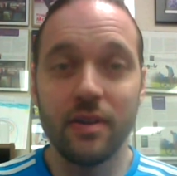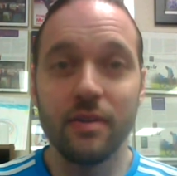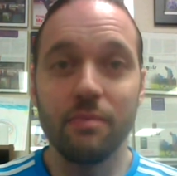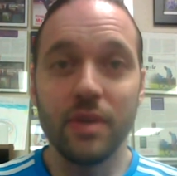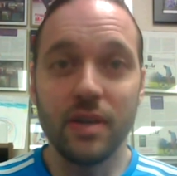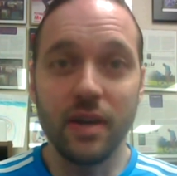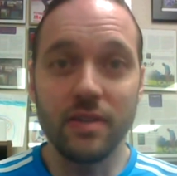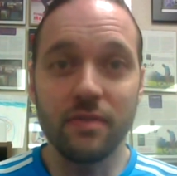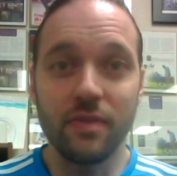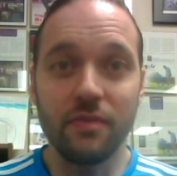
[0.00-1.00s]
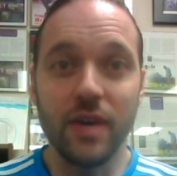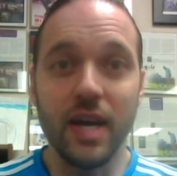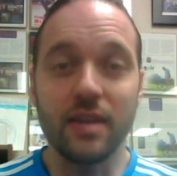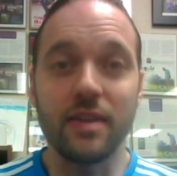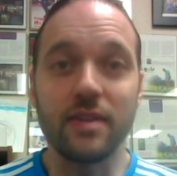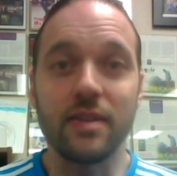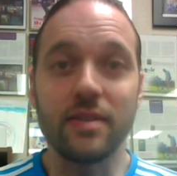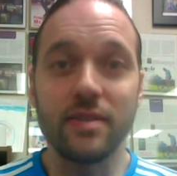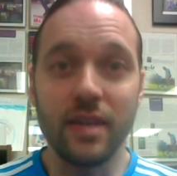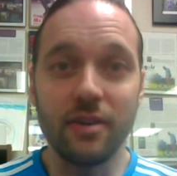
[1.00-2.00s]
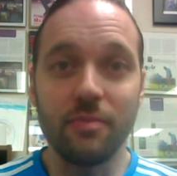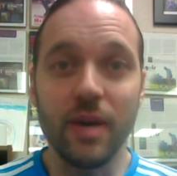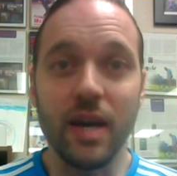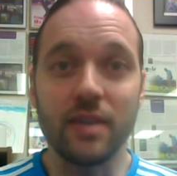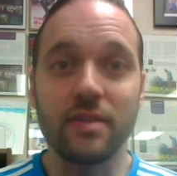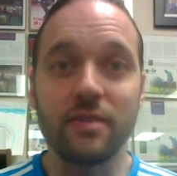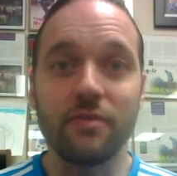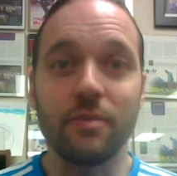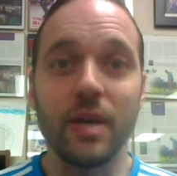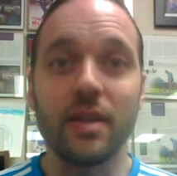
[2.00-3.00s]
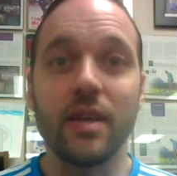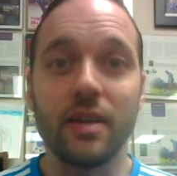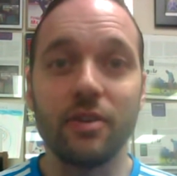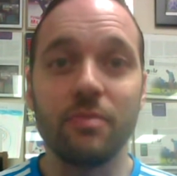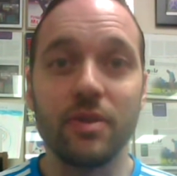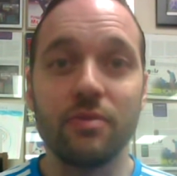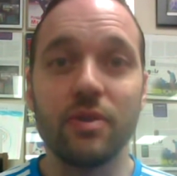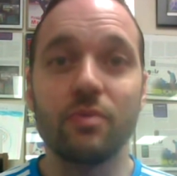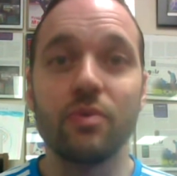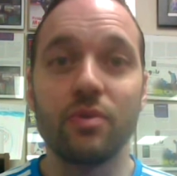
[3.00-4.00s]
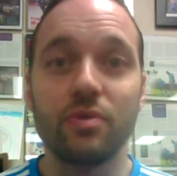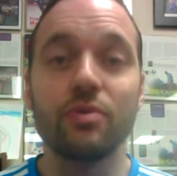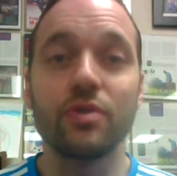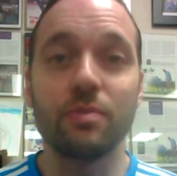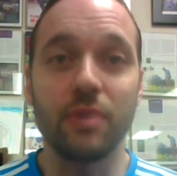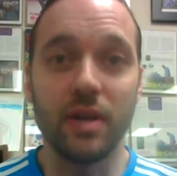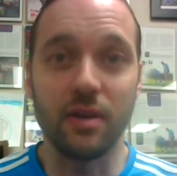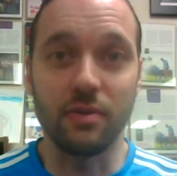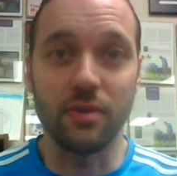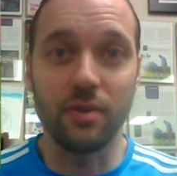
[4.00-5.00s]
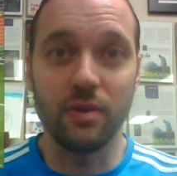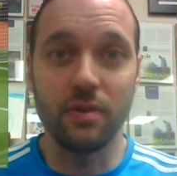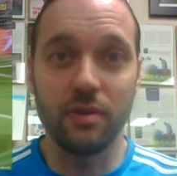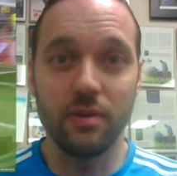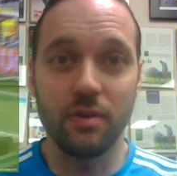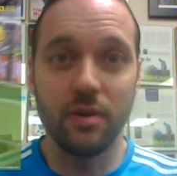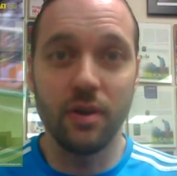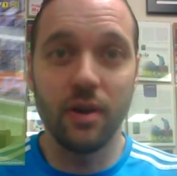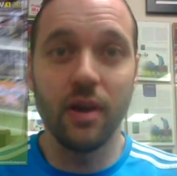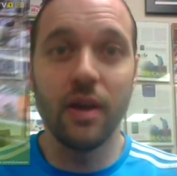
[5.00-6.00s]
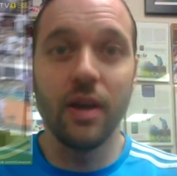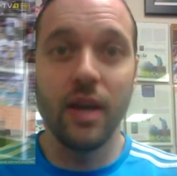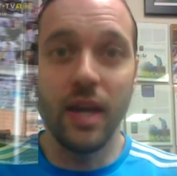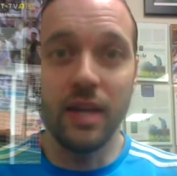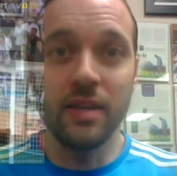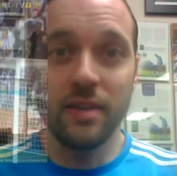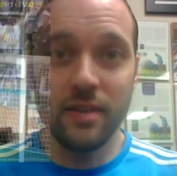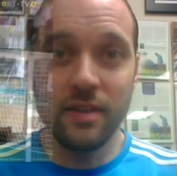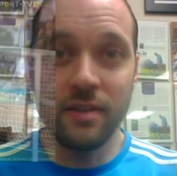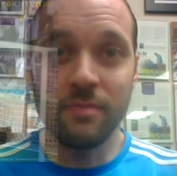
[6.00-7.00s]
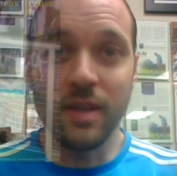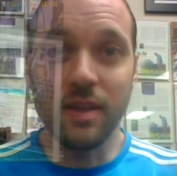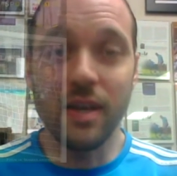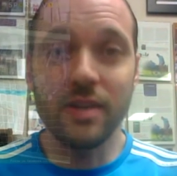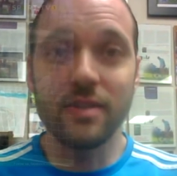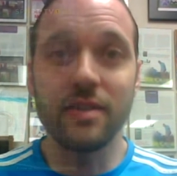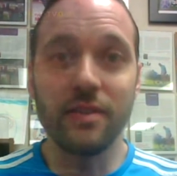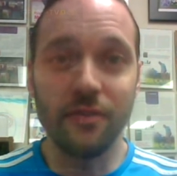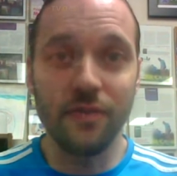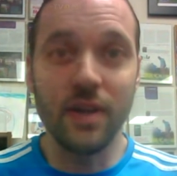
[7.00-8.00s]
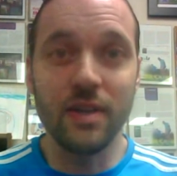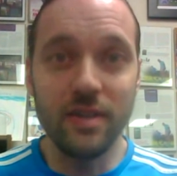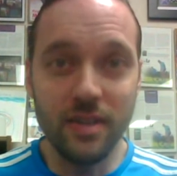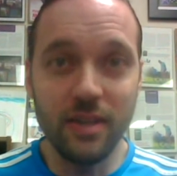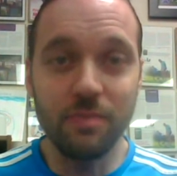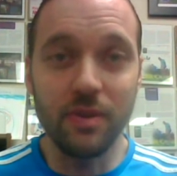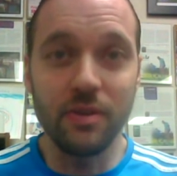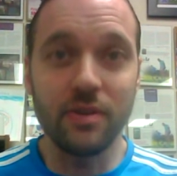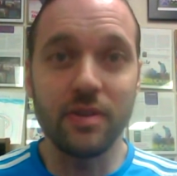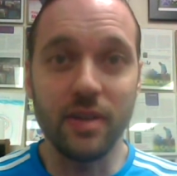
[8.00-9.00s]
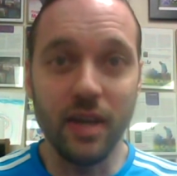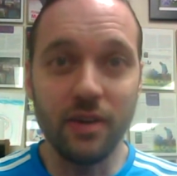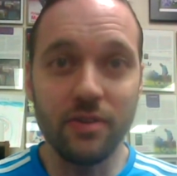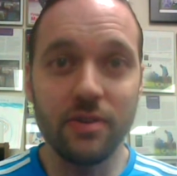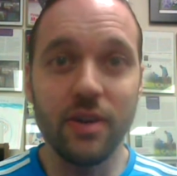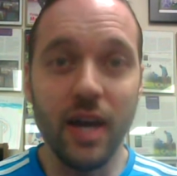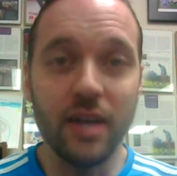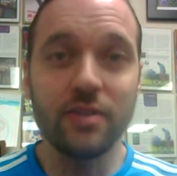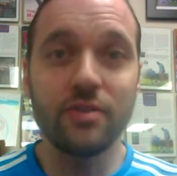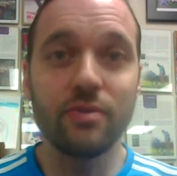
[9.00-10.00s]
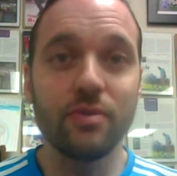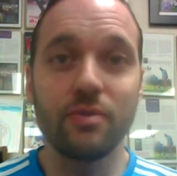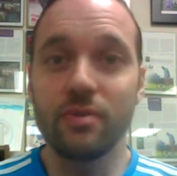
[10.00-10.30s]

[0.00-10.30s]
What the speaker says: because of the fact that the center backs from Atletico Madrid were too spread out. Any team that likes to defend deep and look to counter has to